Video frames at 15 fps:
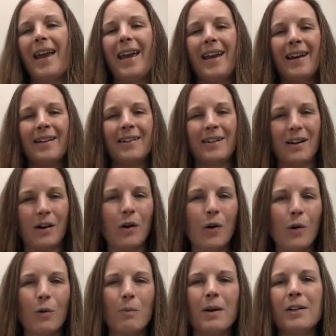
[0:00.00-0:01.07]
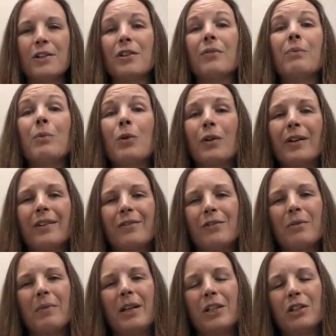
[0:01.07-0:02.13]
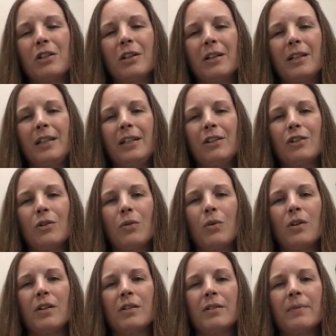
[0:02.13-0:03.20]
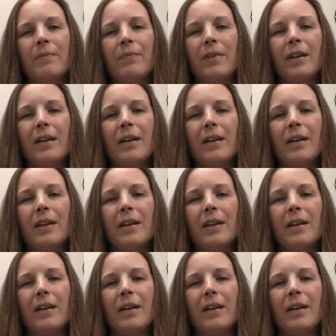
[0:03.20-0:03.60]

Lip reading: and a whole bunch of more information on each oil